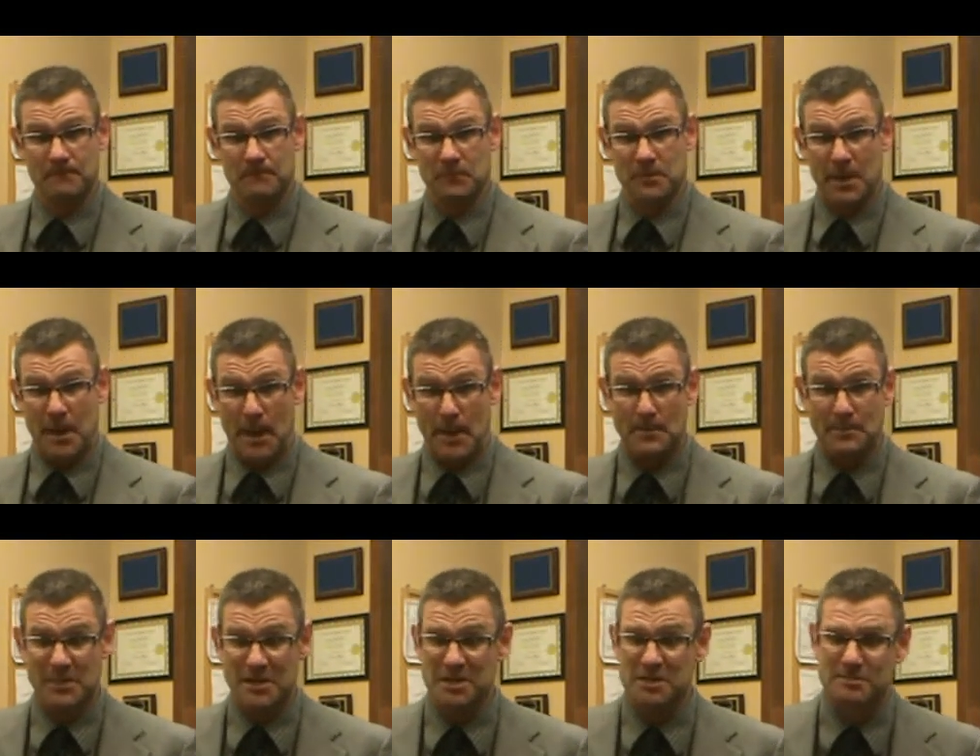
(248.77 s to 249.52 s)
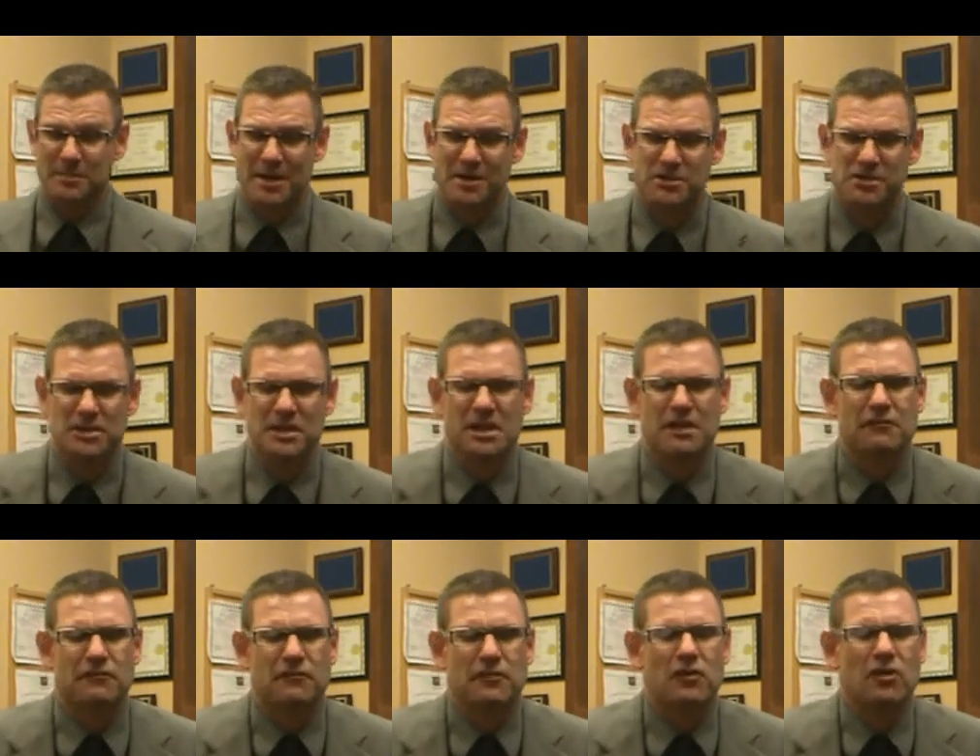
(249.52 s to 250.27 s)
Okay? Especially
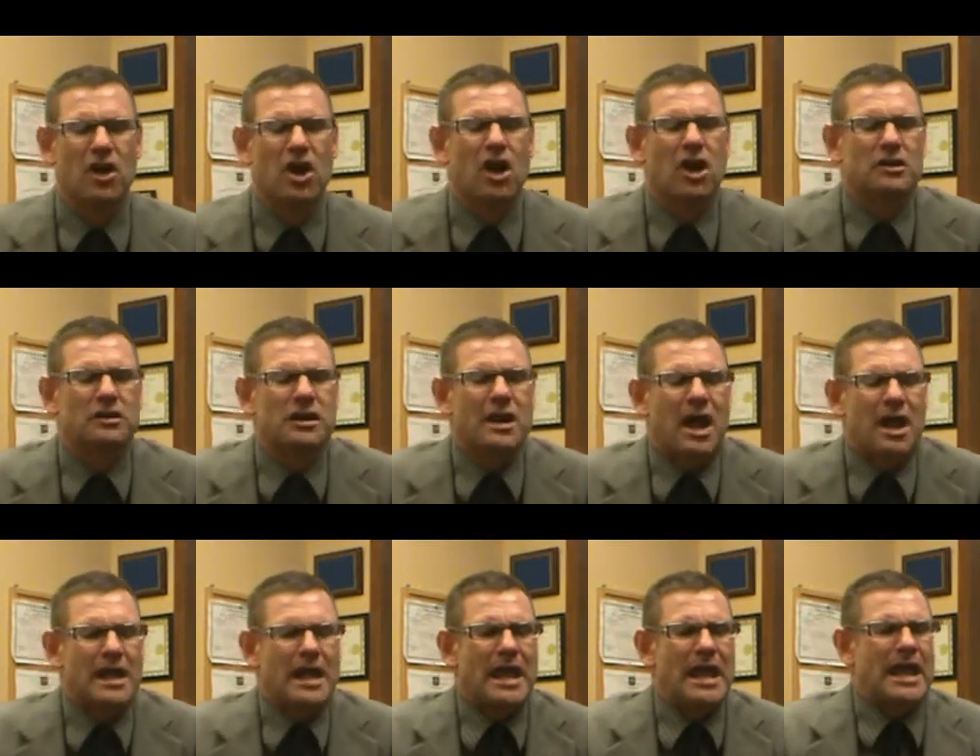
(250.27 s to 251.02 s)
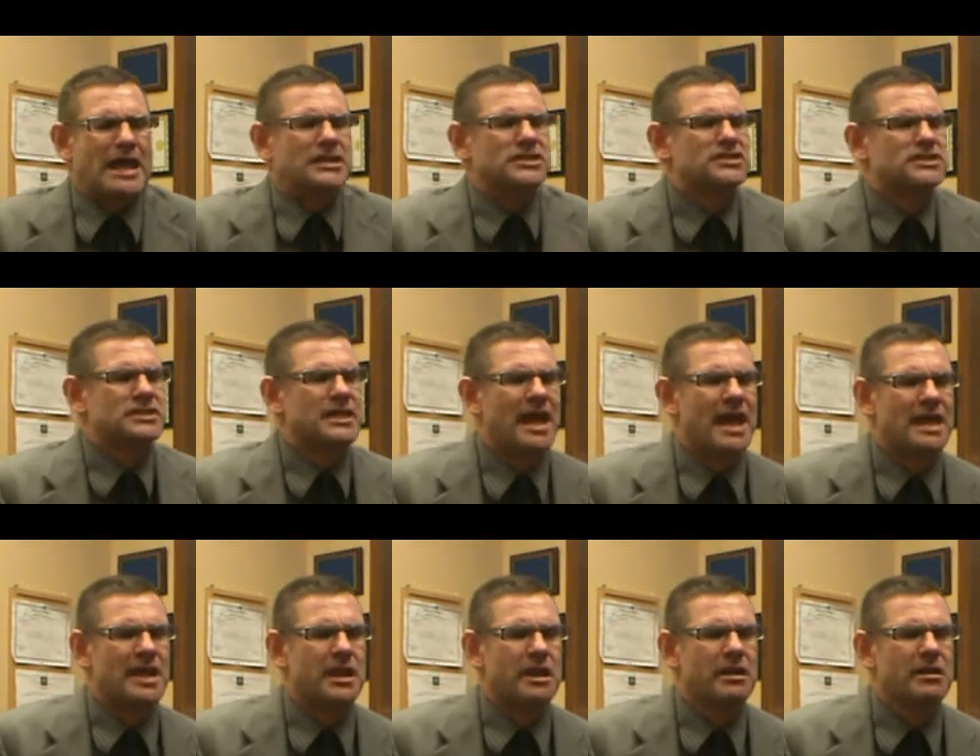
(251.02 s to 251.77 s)
if you're not
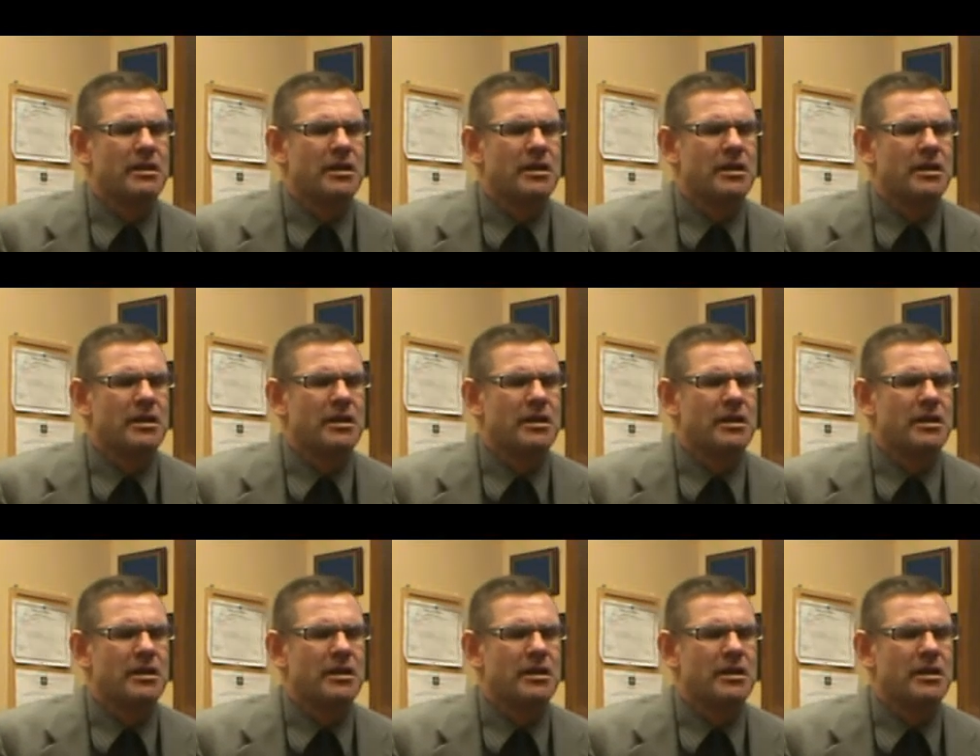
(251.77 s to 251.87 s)
educated